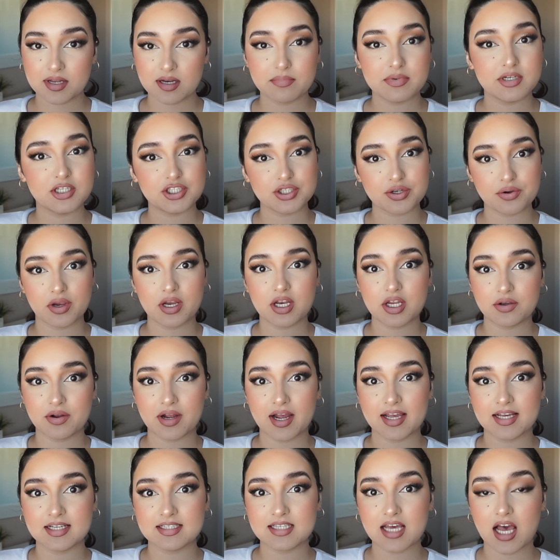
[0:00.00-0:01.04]
to be showing you
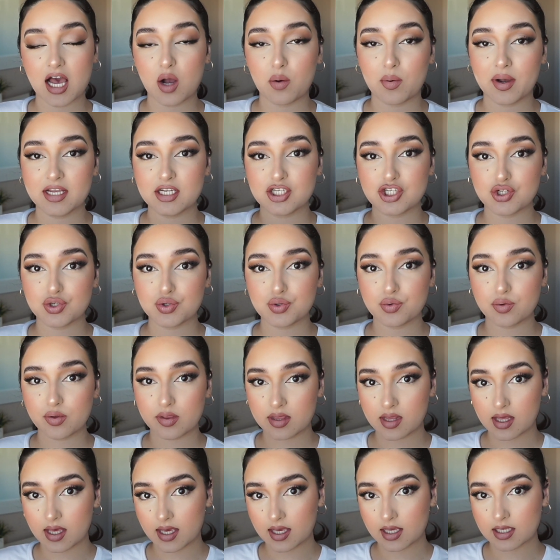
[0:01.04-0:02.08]
guys how I do
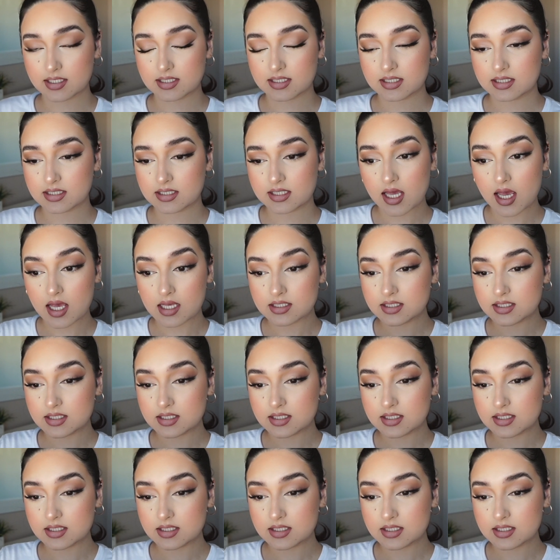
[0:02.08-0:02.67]
this